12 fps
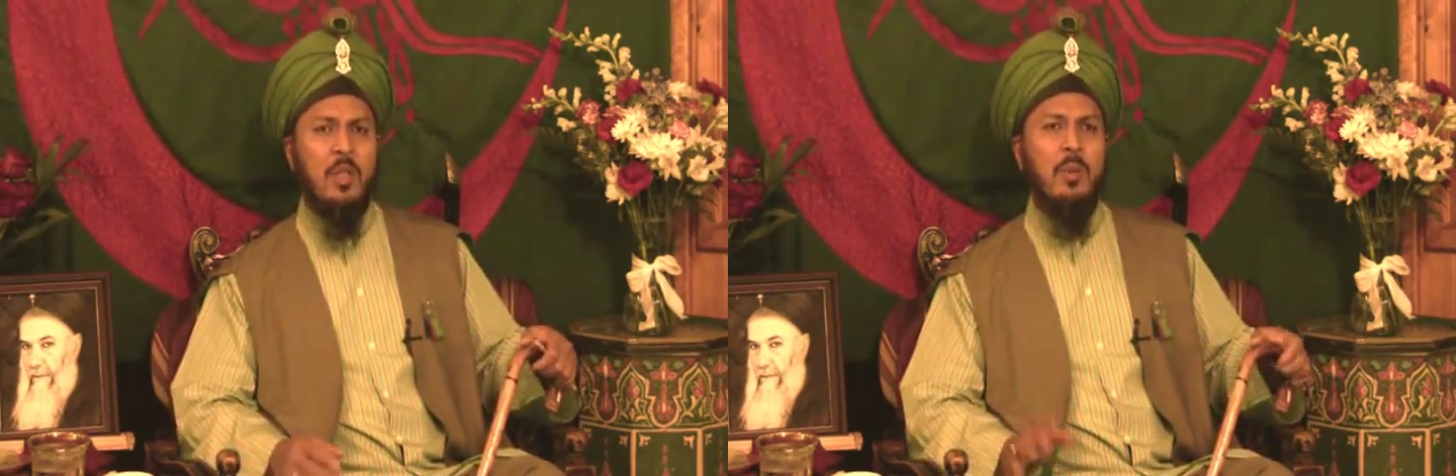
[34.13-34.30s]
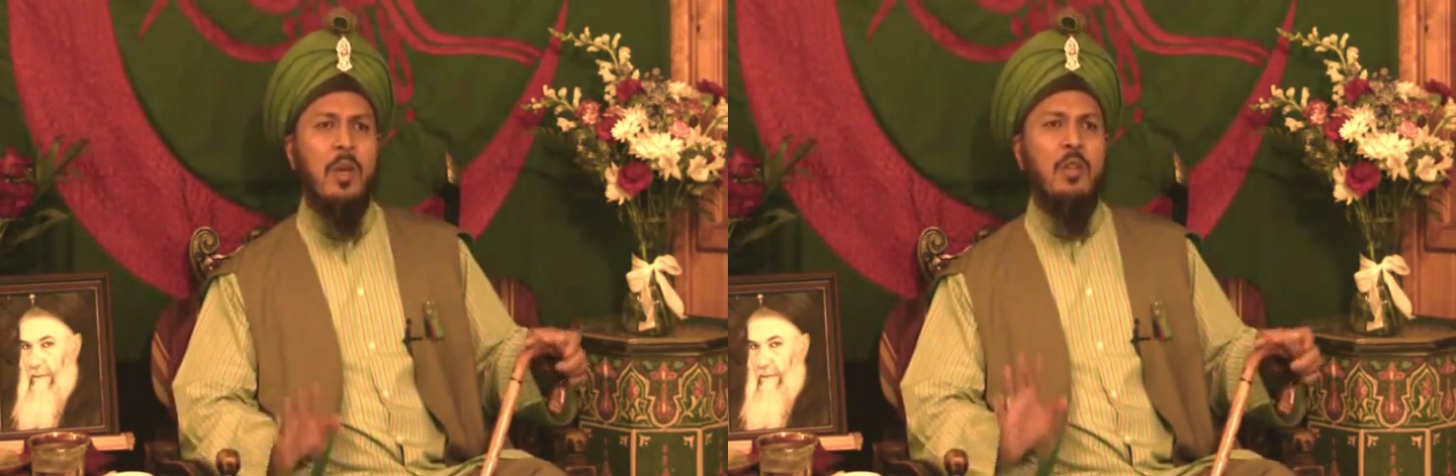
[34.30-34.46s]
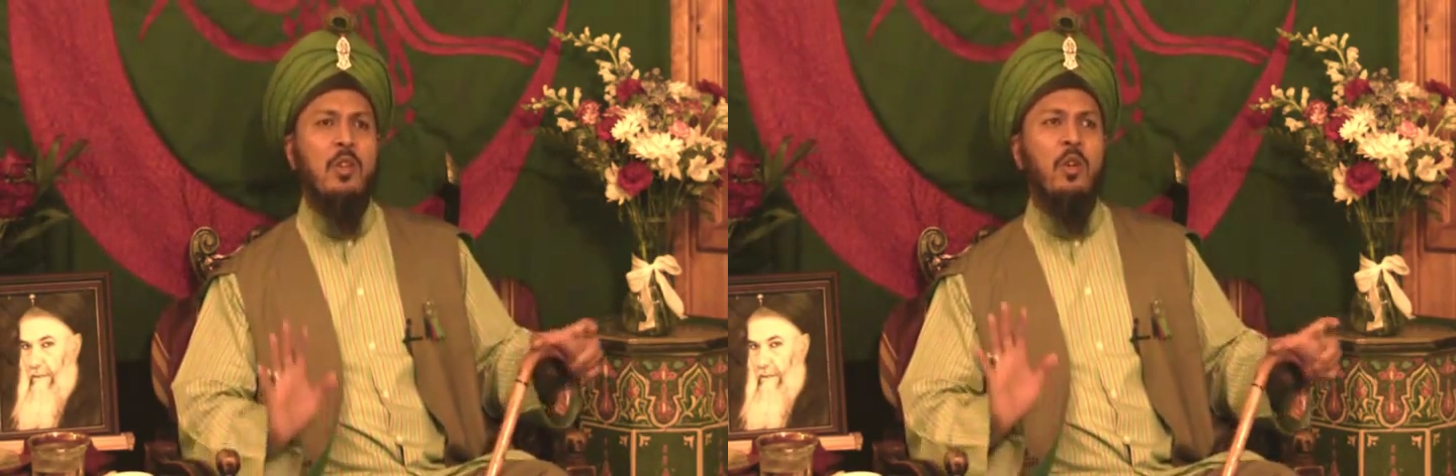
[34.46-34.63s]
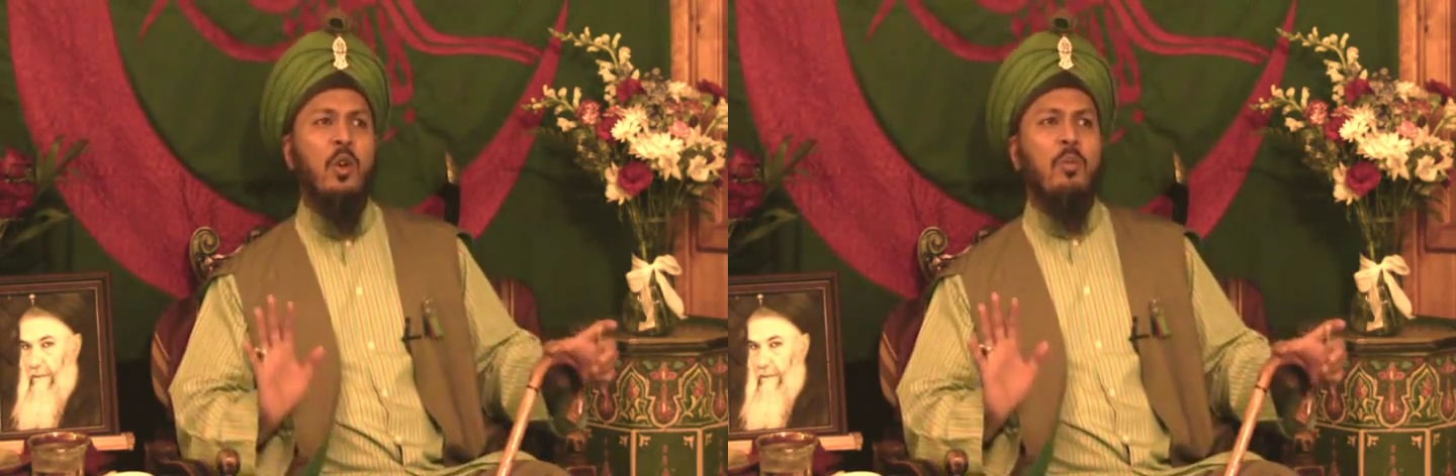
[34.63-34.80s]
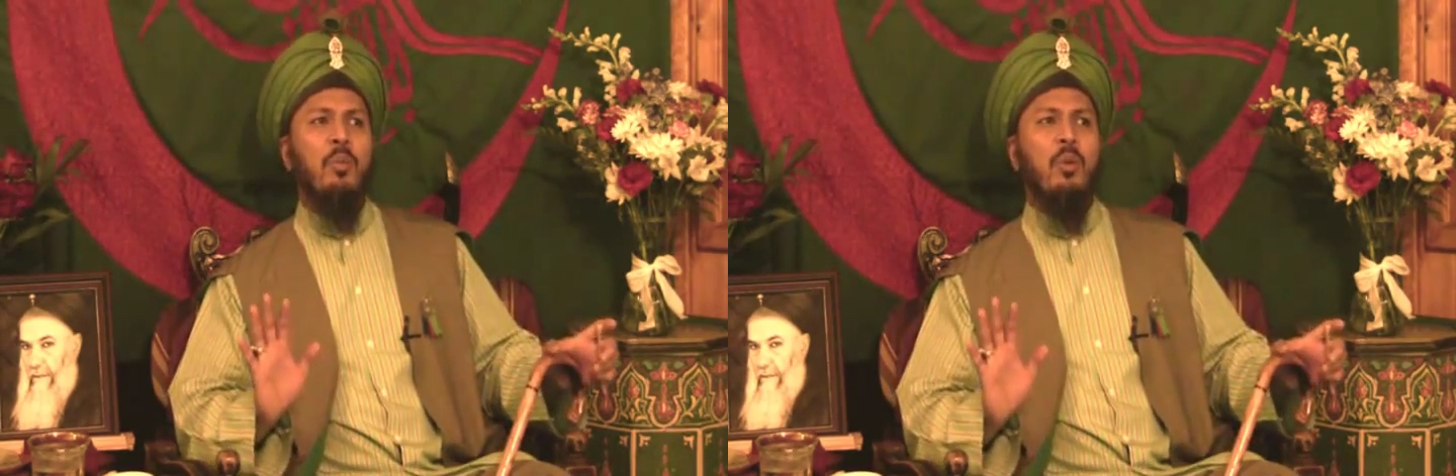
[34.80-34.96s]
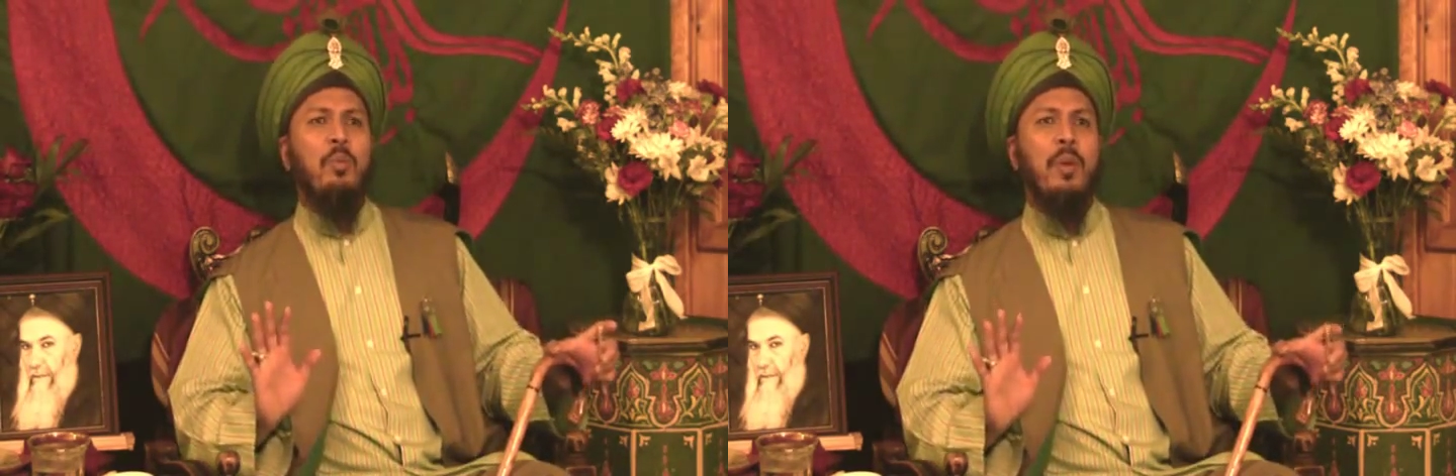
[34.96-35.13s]
especially
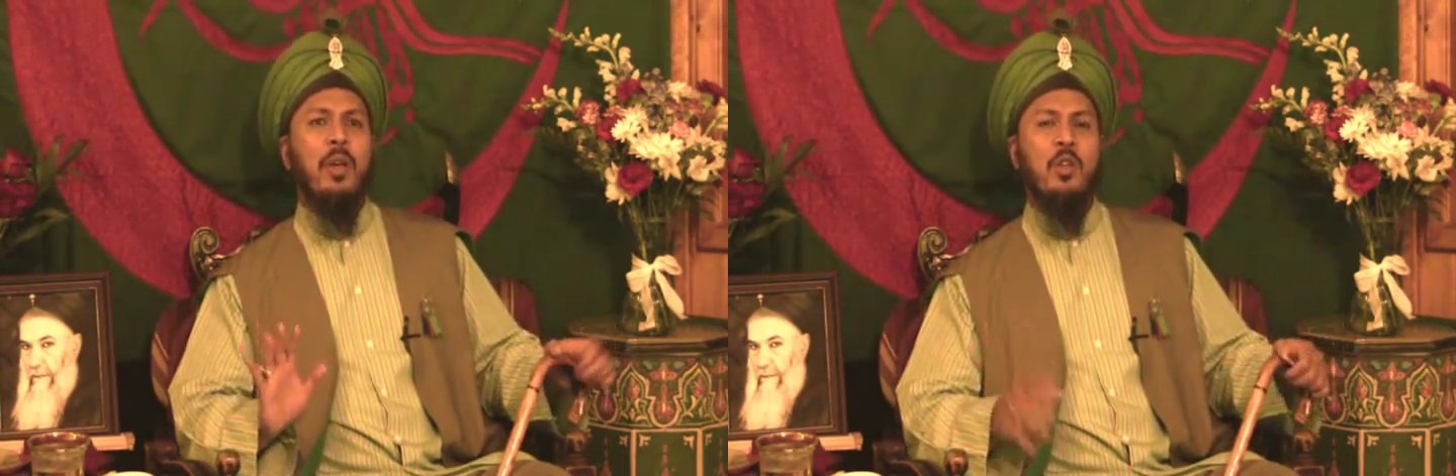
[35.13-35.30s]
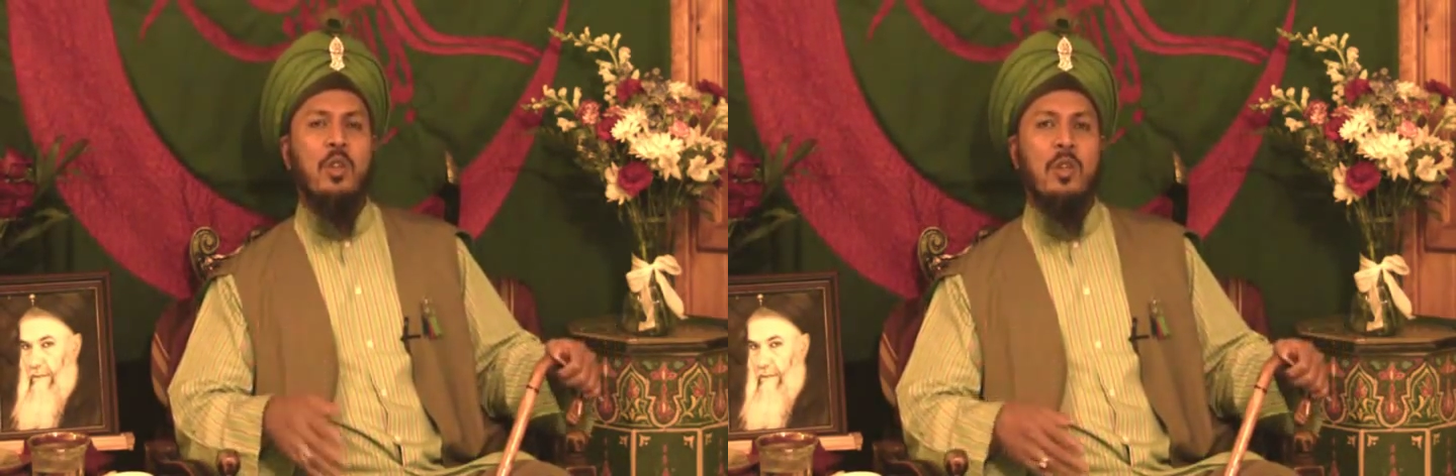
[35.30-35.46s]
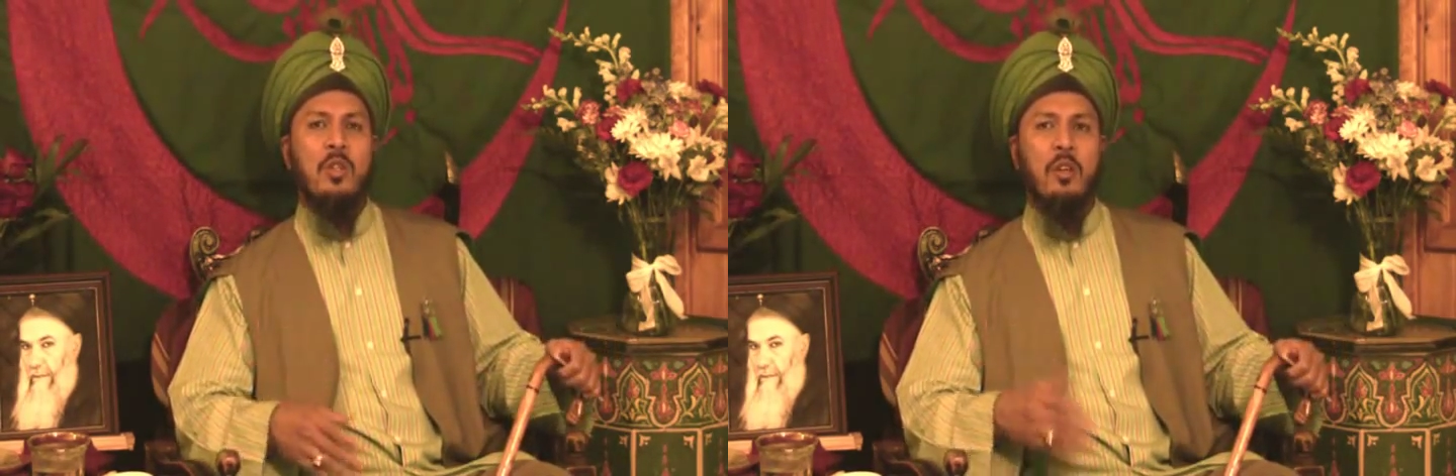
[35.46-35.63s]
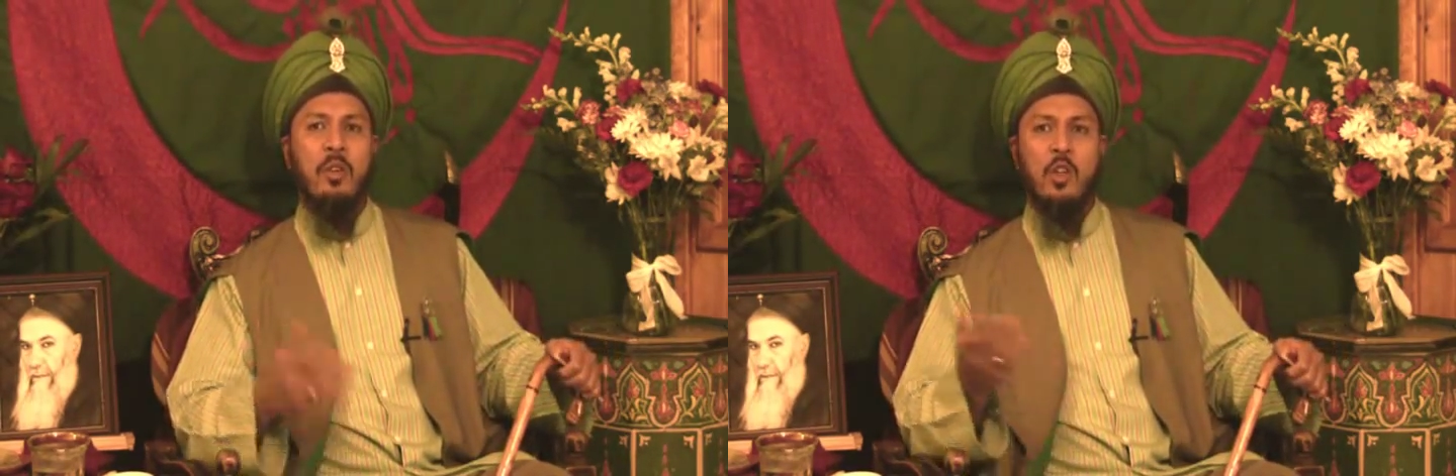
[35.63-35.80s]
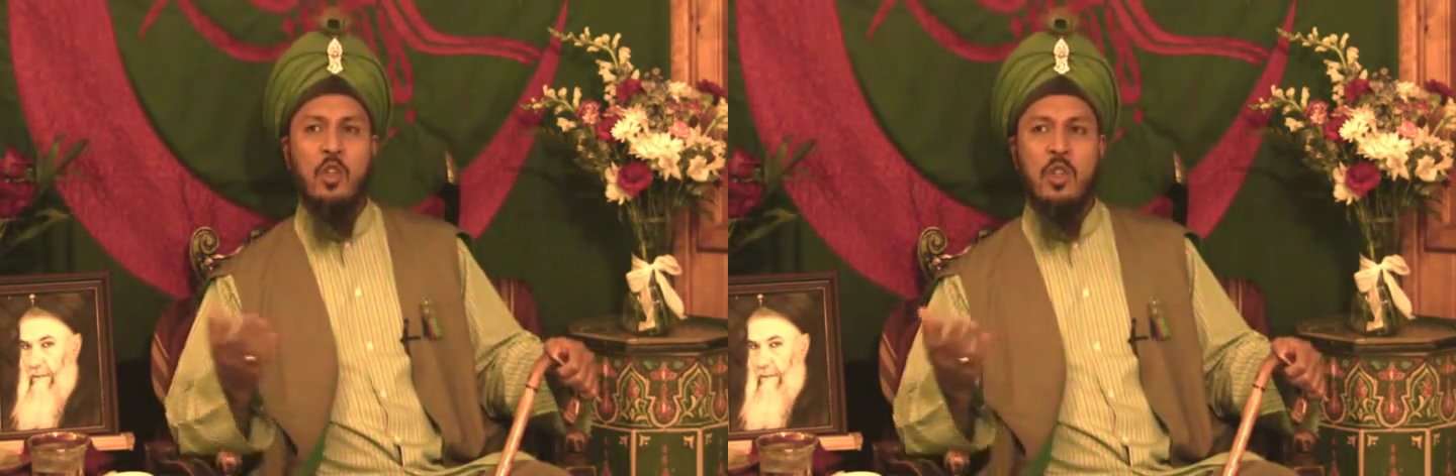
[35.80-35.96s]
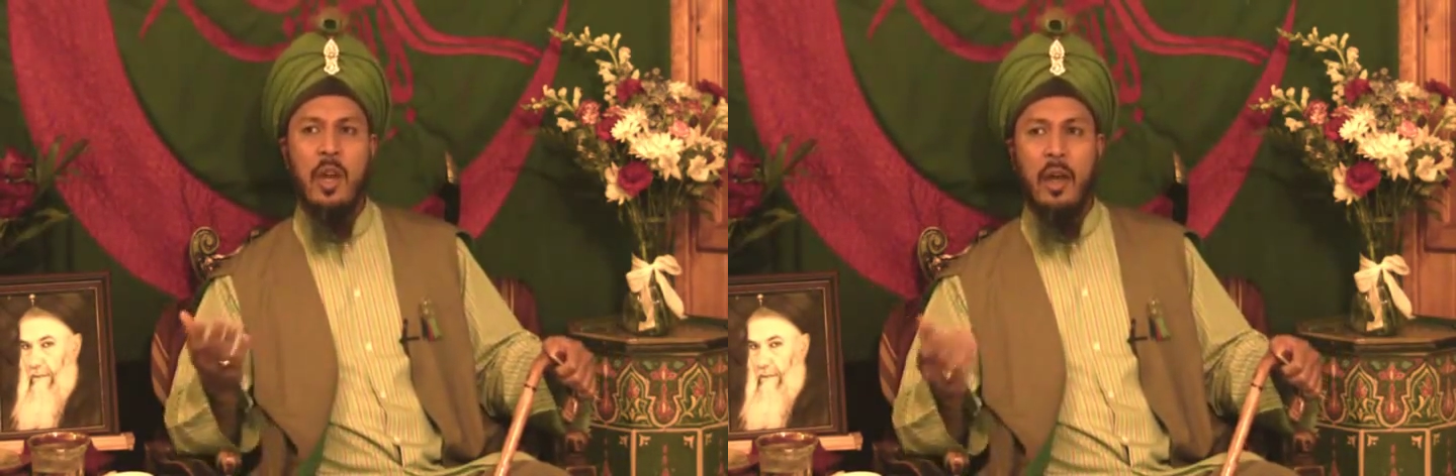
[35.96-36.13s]
don't put pictures of
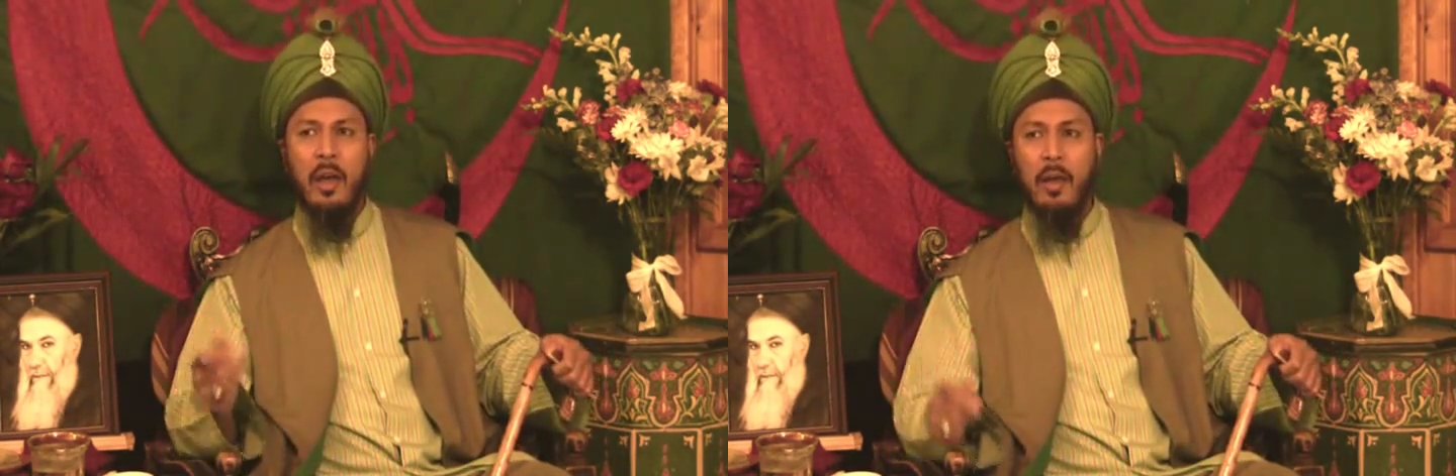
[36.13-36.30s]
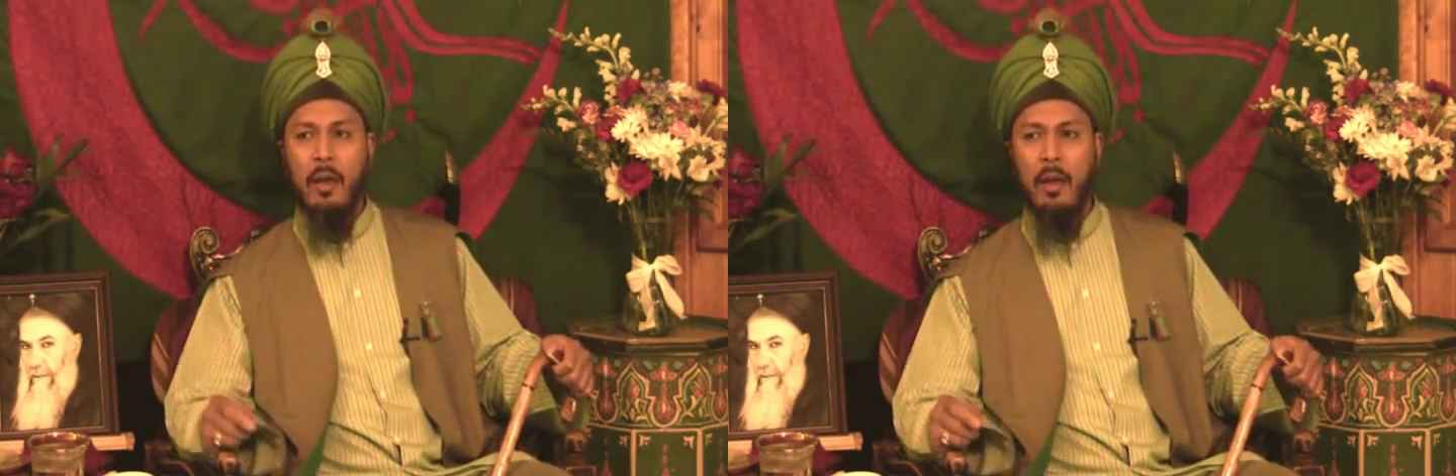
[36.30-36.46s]
your sheikh.